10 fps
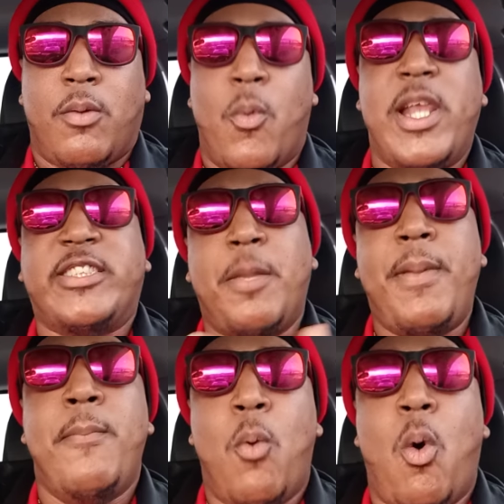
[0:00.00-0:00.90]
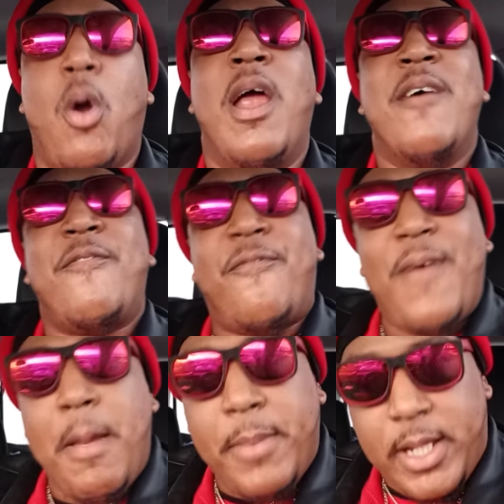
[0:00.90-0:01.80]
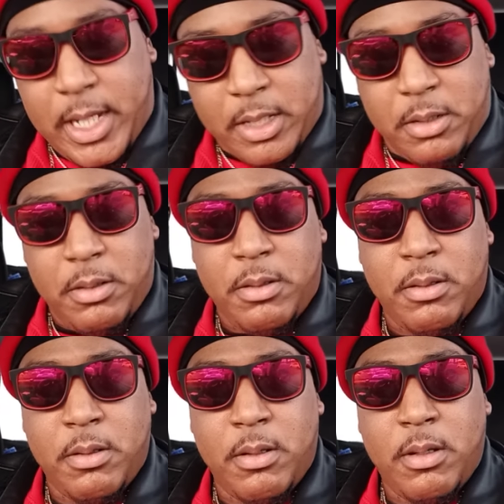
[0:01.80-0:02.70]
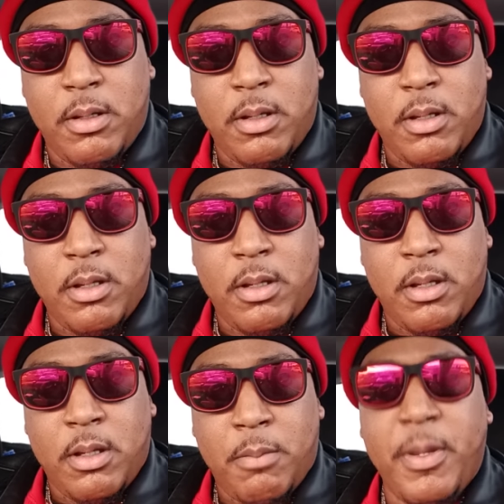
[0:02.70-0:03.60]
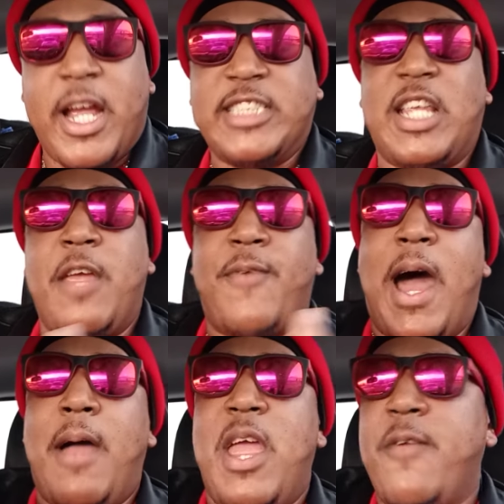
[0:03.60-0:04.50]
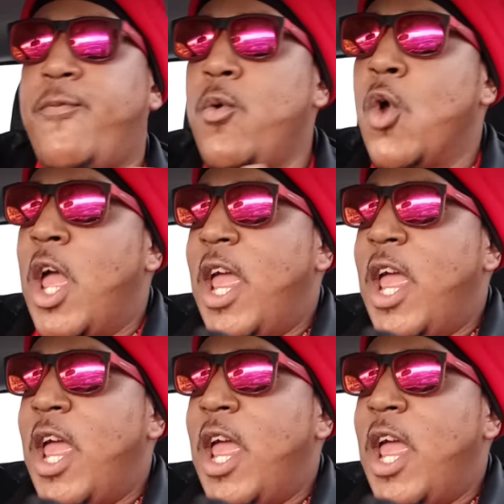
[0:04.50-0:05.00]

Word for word: when it should be more feminine. Because if I if you